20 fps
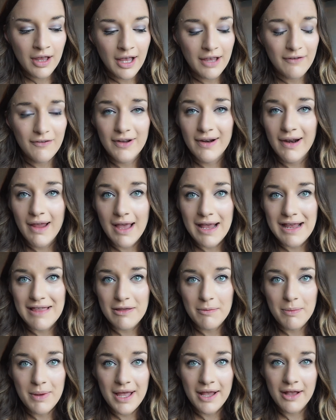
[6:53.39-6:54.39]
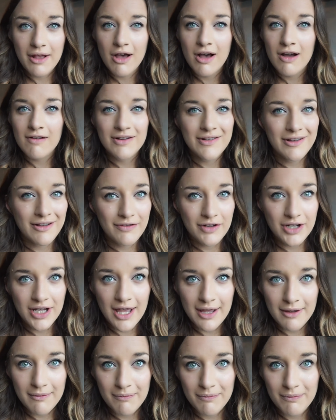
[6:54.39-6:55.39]
If you like the big Cara
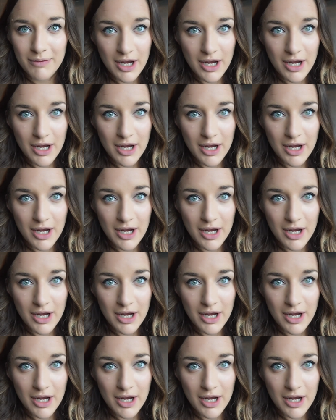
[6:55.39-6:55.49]
Delevingne